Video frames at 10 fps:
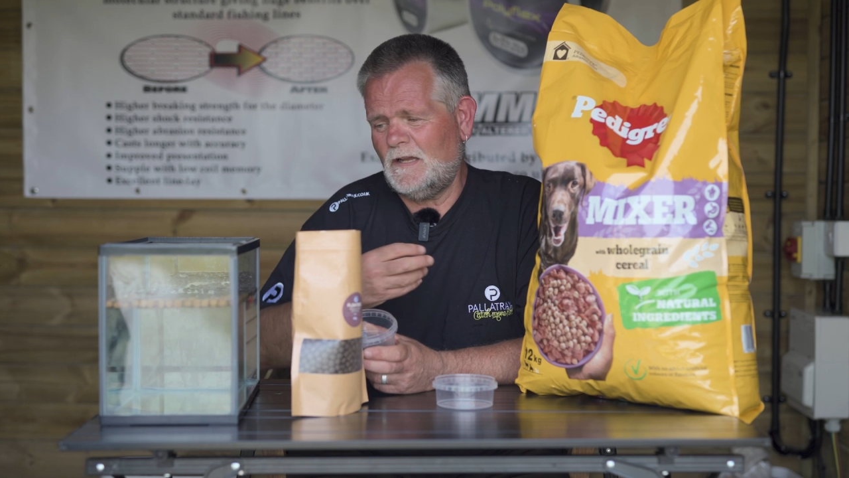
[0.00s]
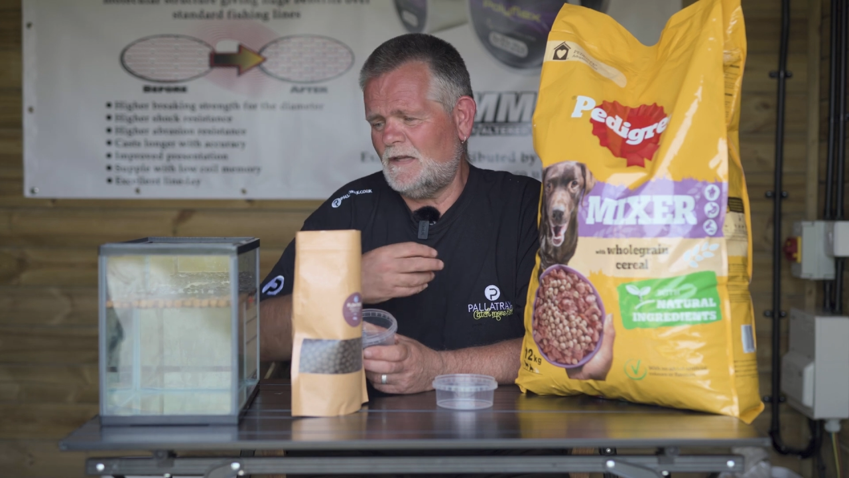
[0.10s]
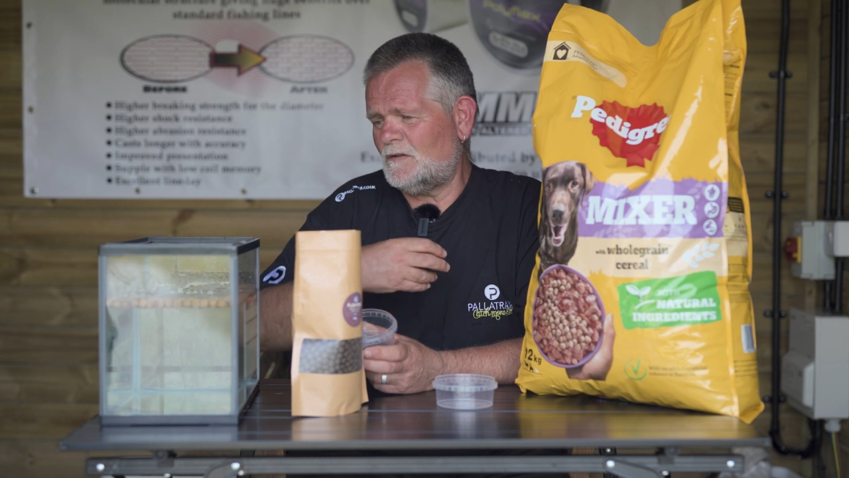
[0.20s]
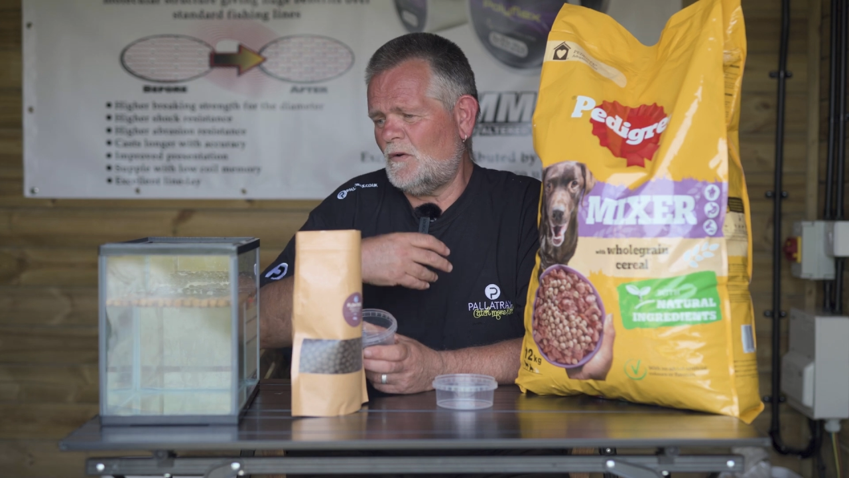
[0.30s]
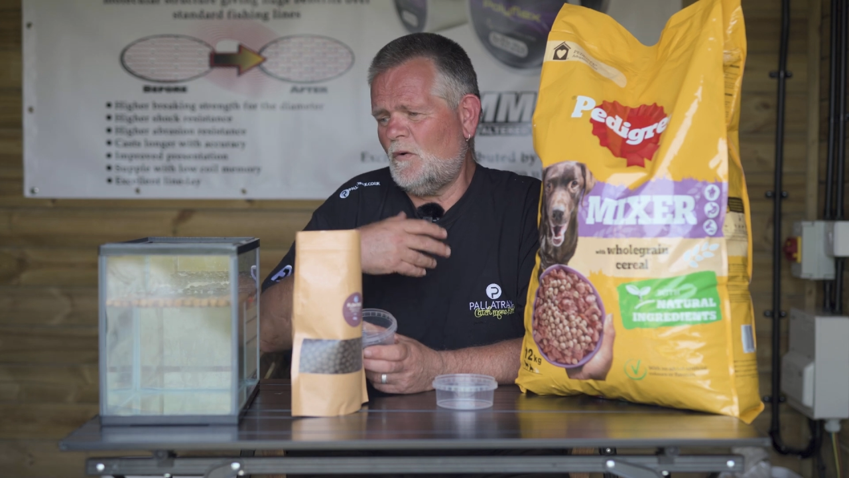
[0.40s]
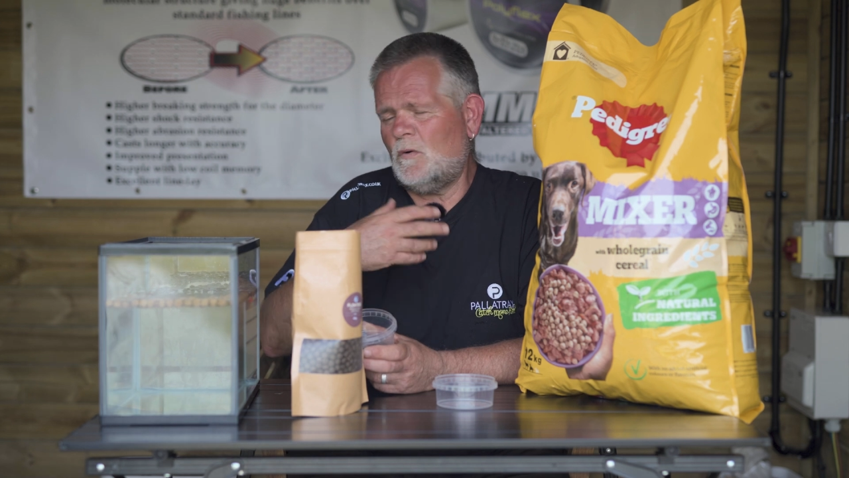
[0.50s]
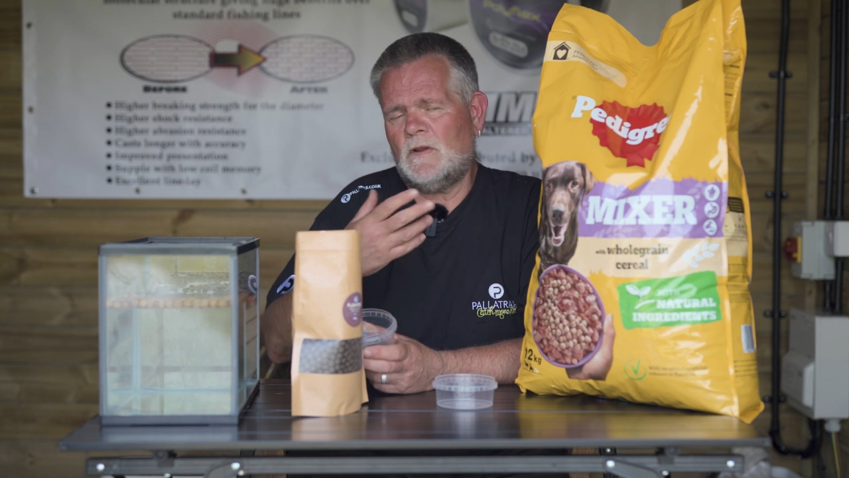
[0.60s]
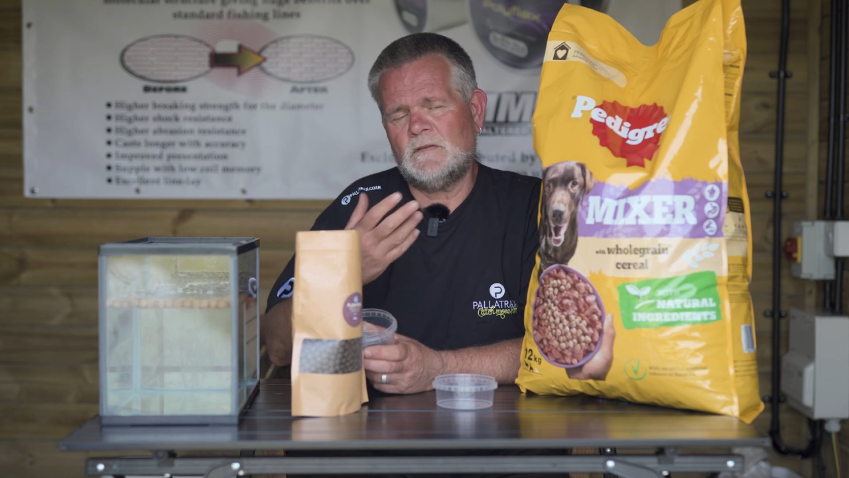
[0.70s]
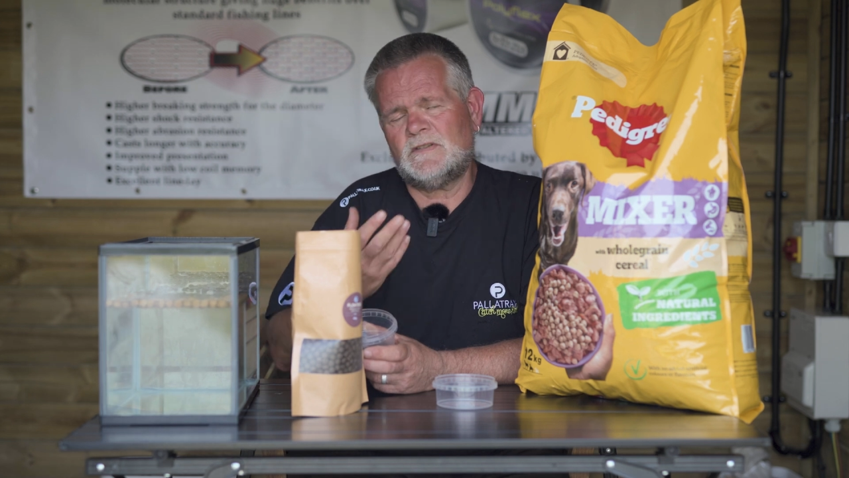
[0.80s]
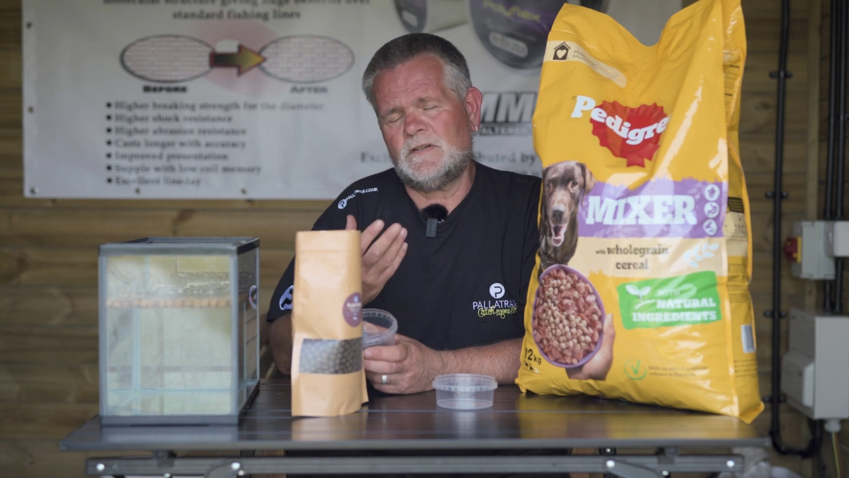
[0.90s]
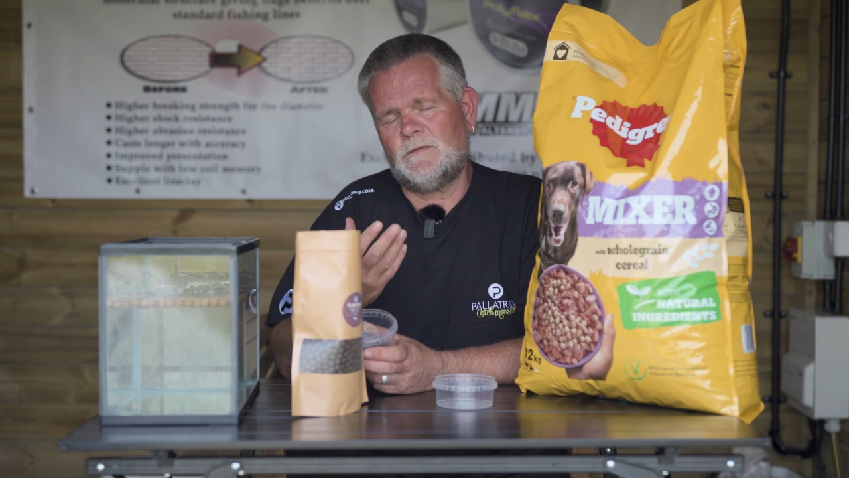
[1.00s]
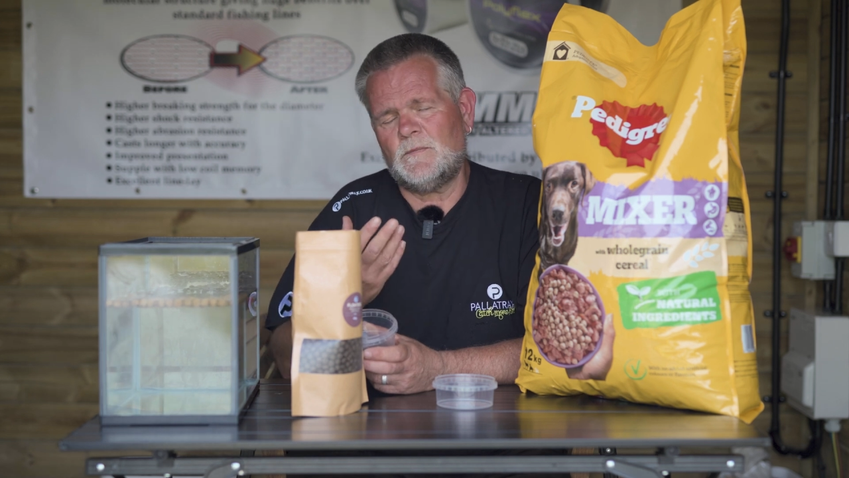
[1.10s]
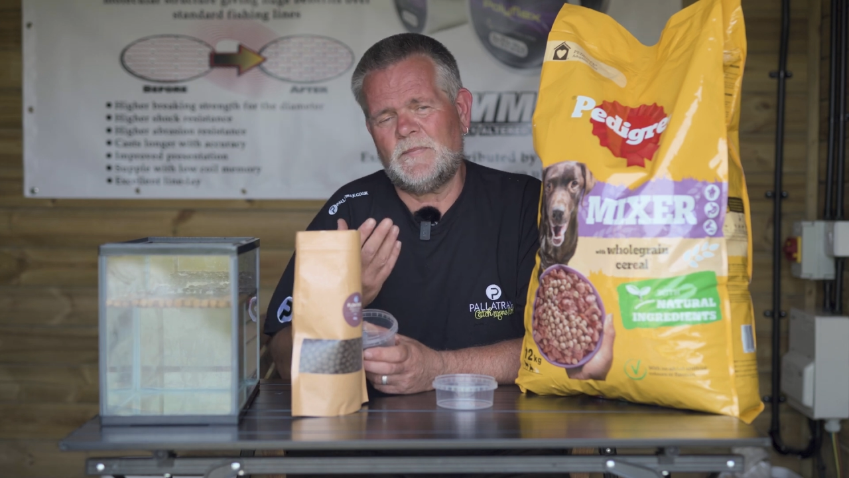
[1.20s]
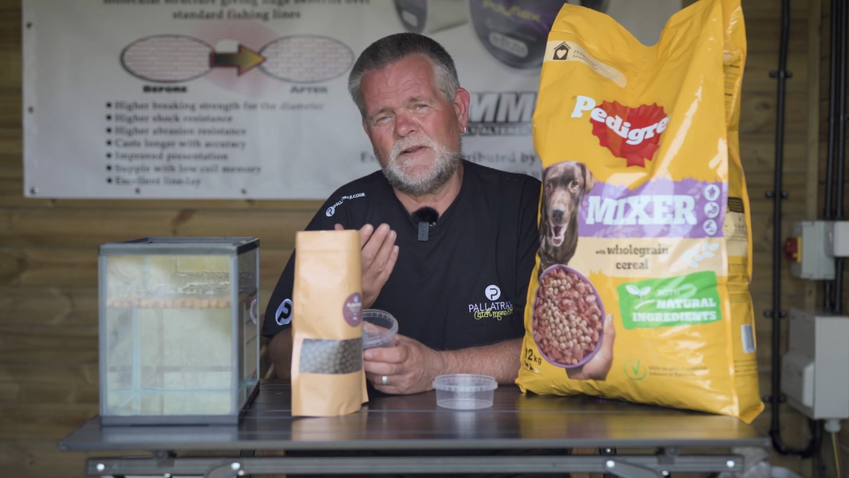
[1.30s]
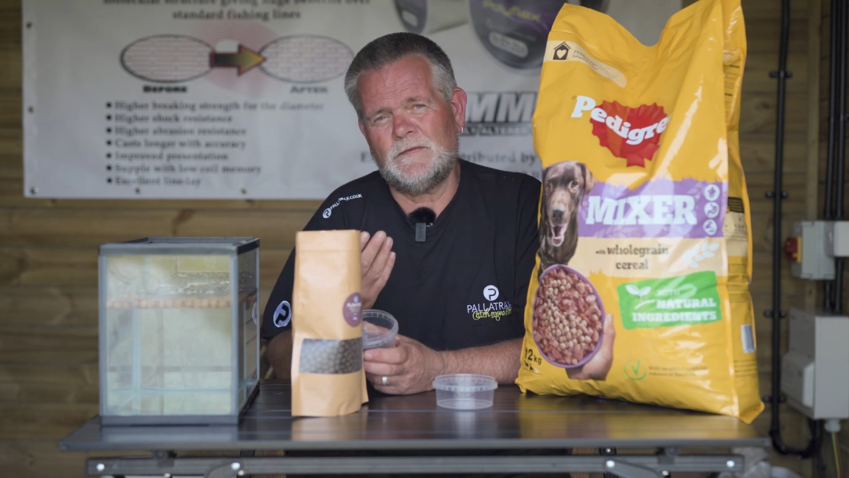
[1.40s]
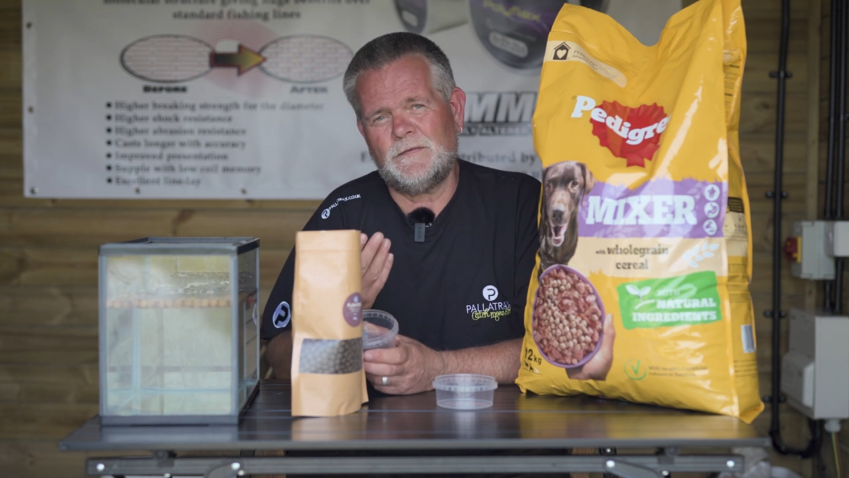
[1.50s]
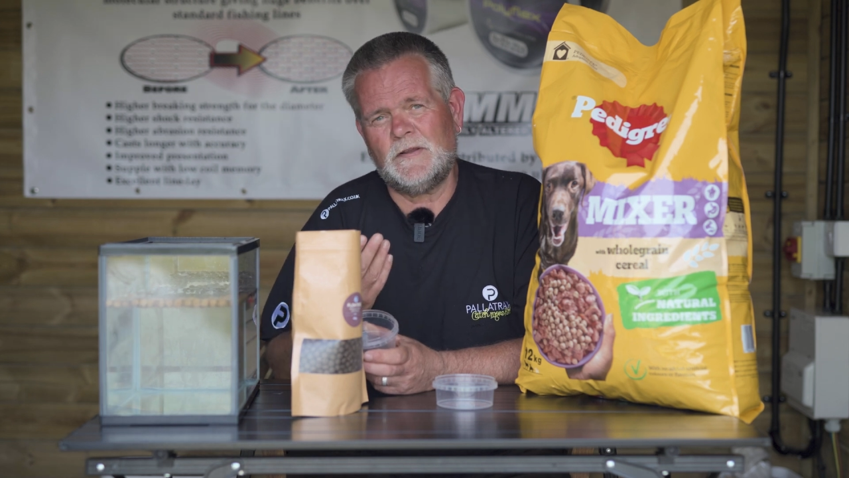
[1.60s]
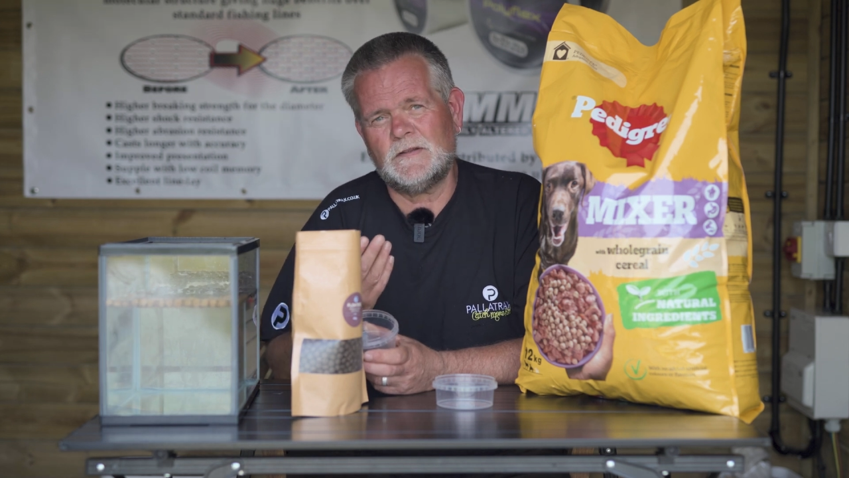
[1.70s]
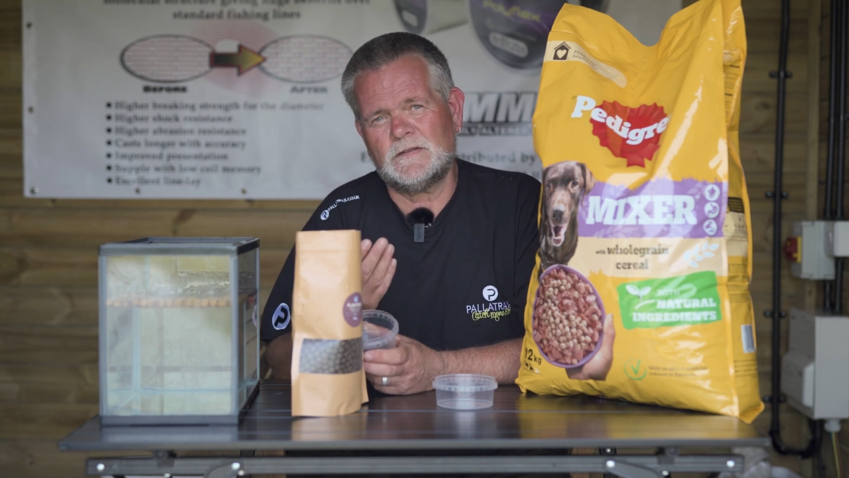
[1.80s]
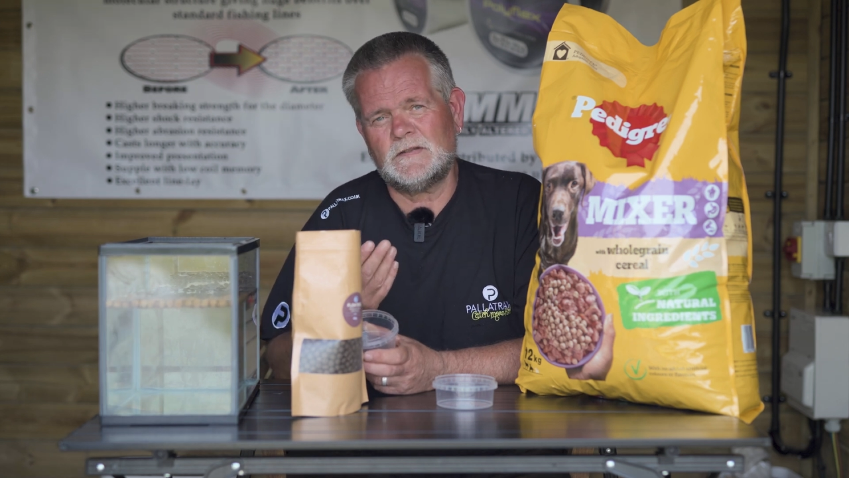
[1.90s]
It's got all those different
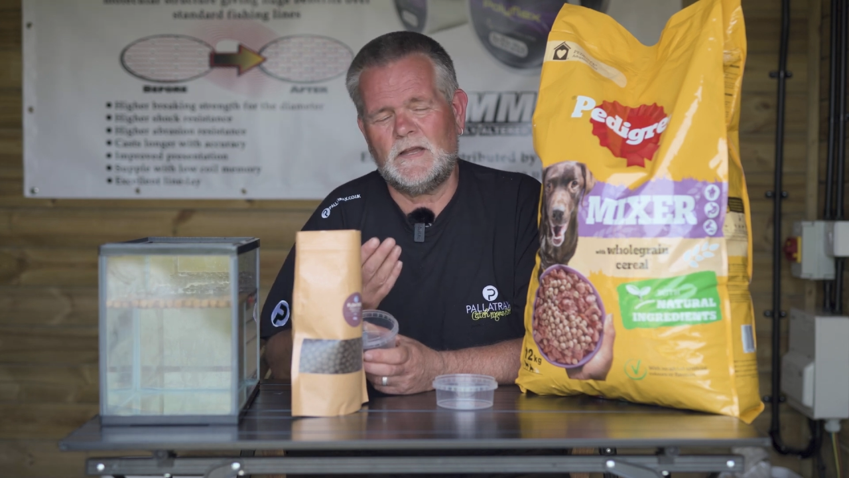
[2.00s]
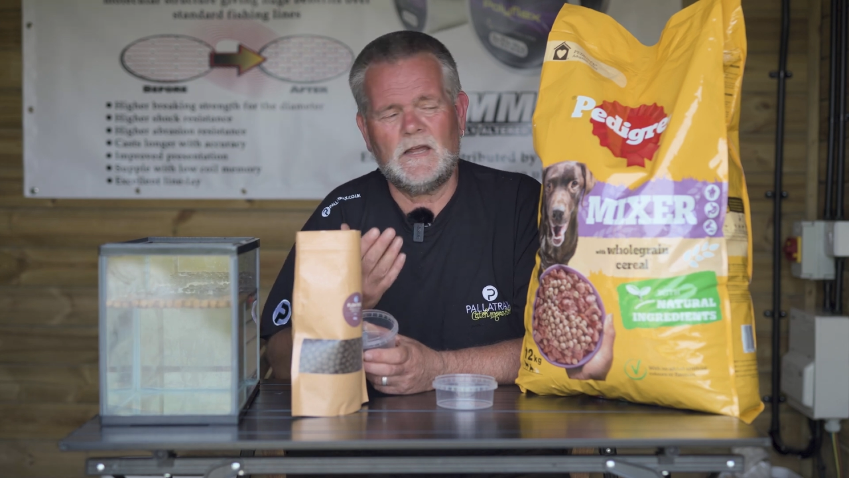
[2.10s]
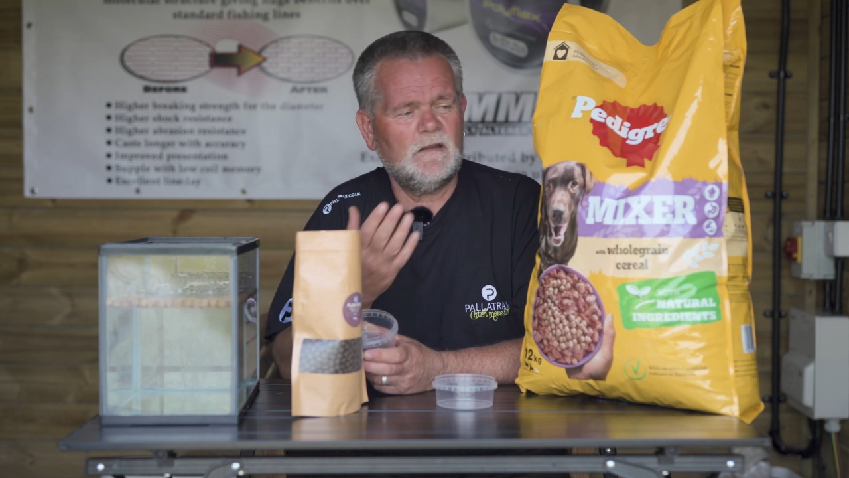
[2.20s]
benefits.